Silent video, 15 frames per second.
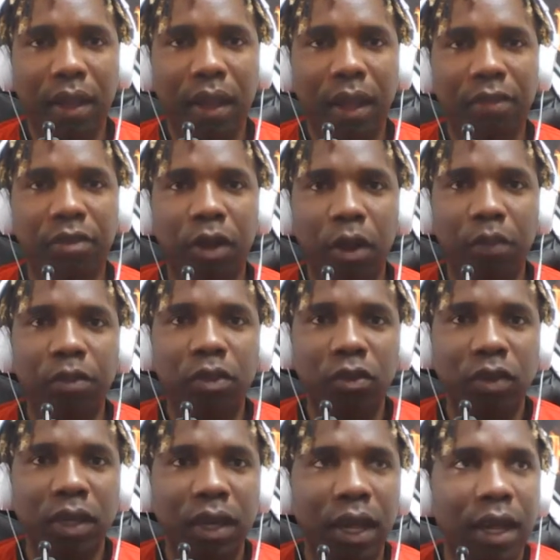I've come to
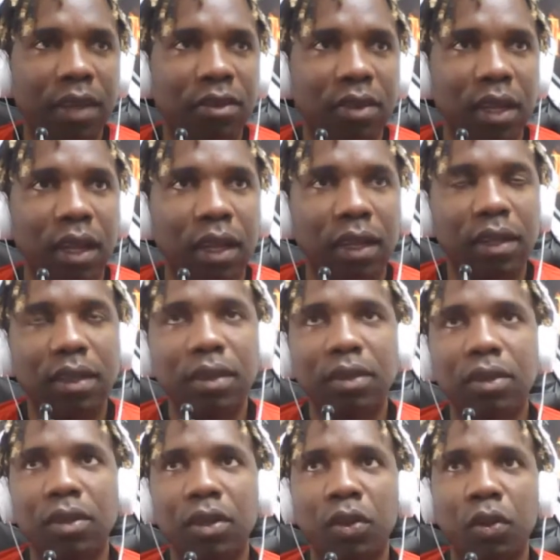realize that
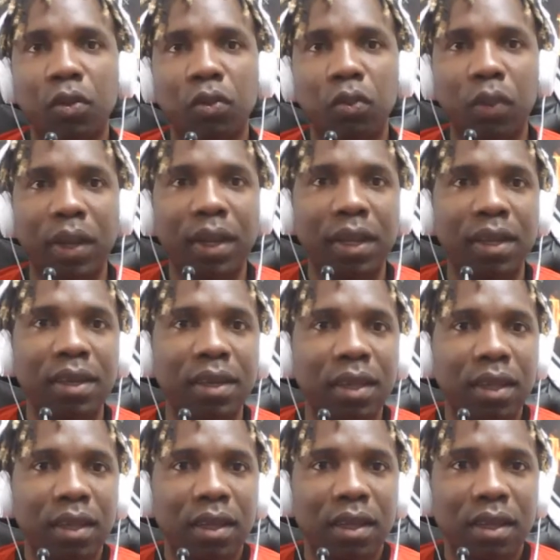winning,
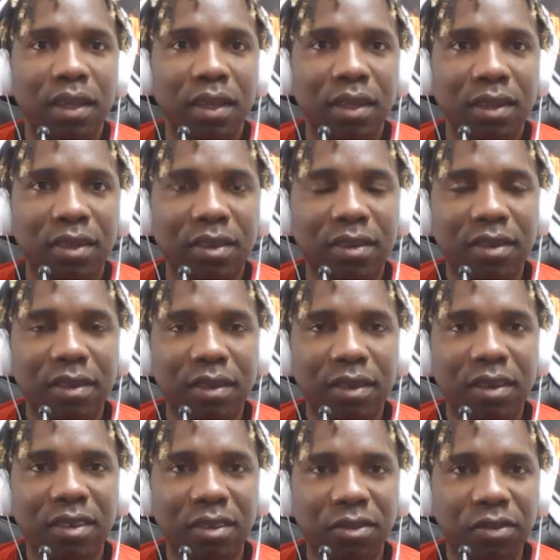
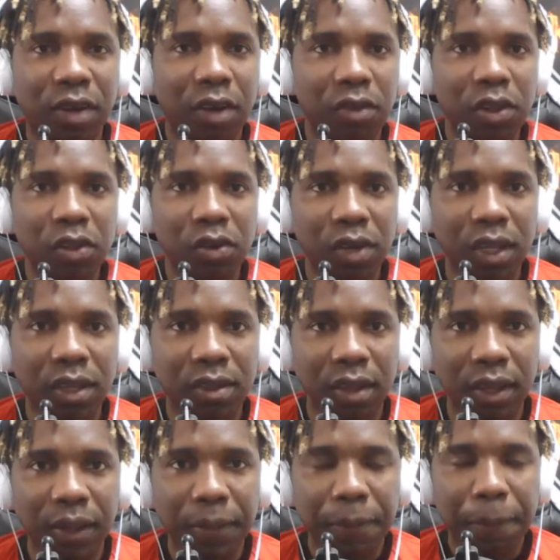it's a very unique
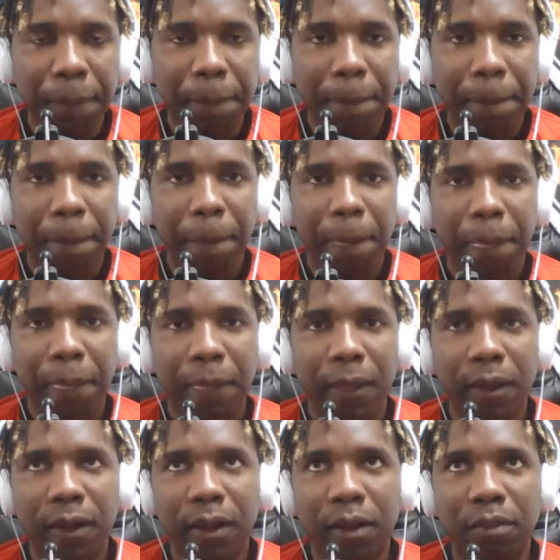thing.
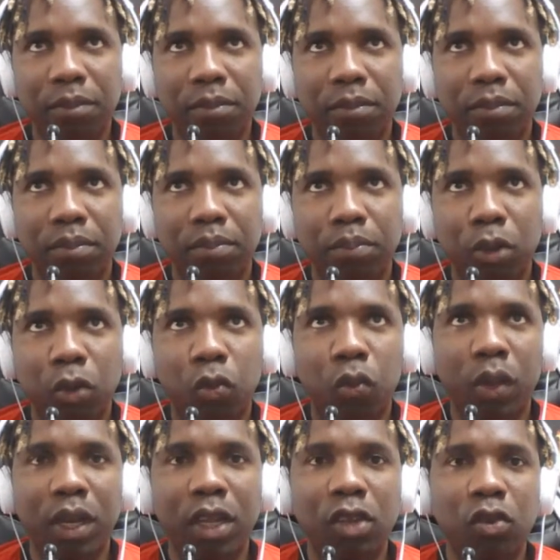But
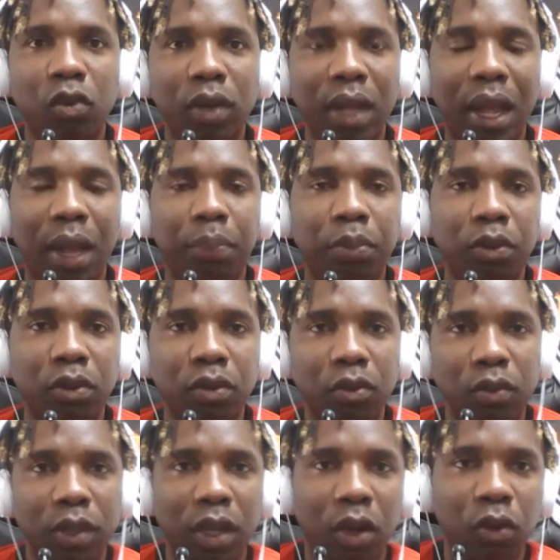winning don't happen
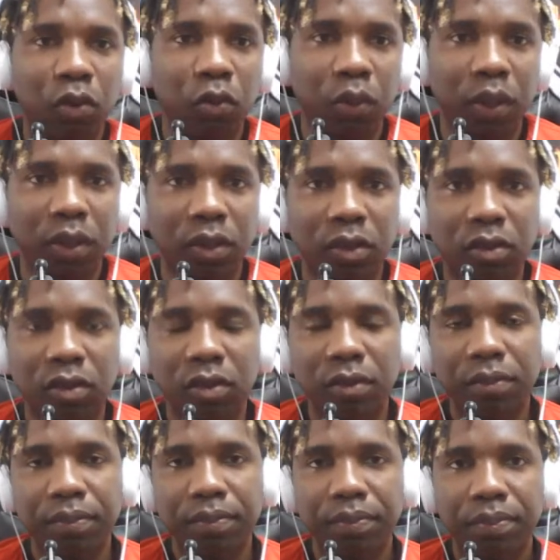without winners.
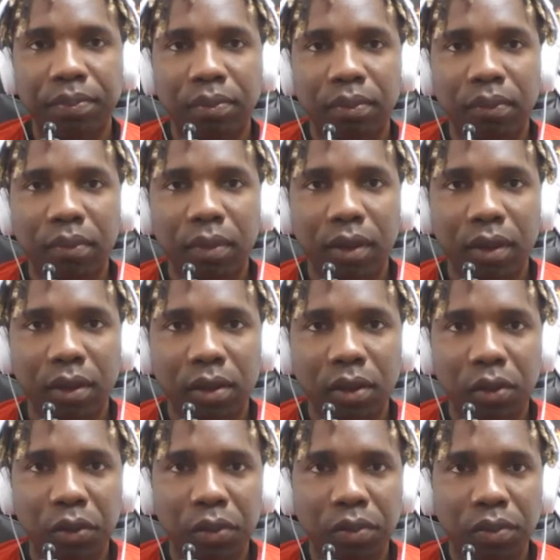
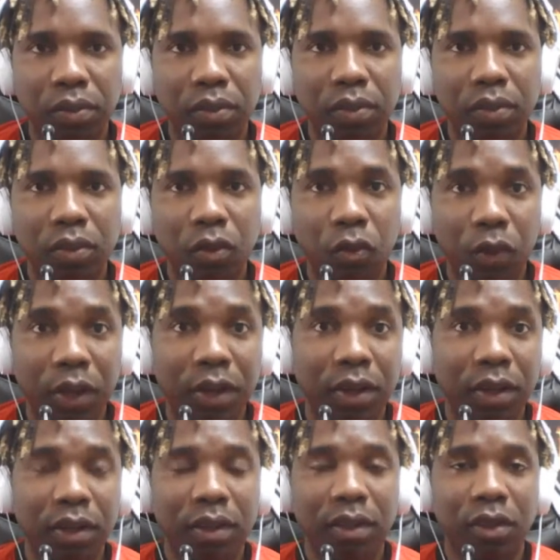The
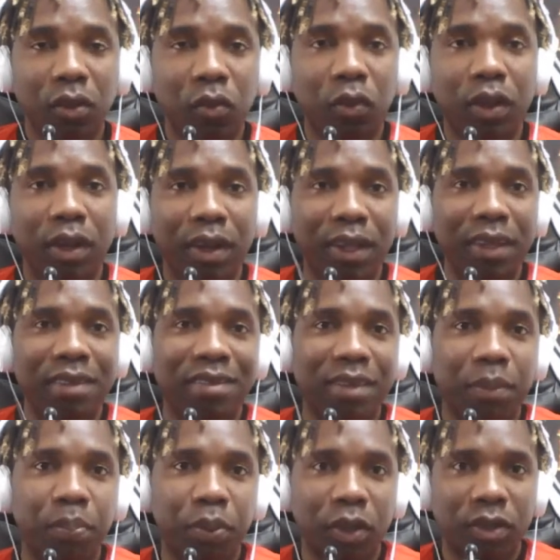winner is
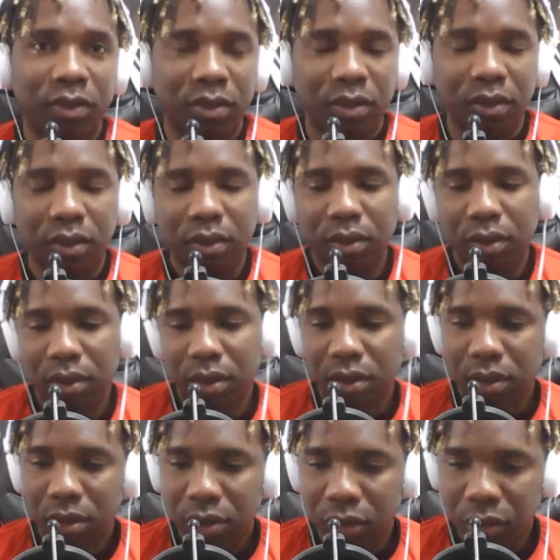the person.
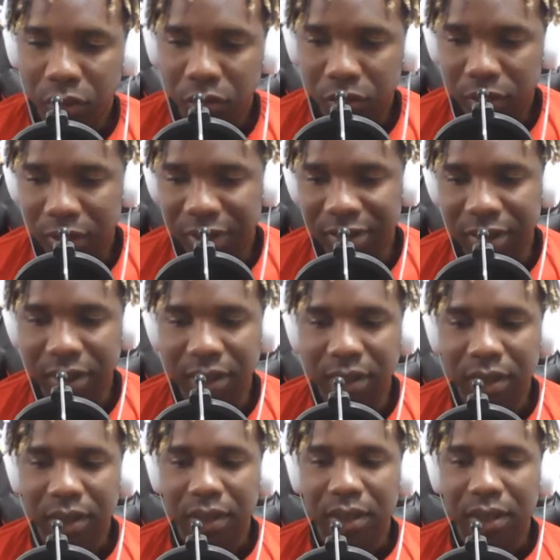And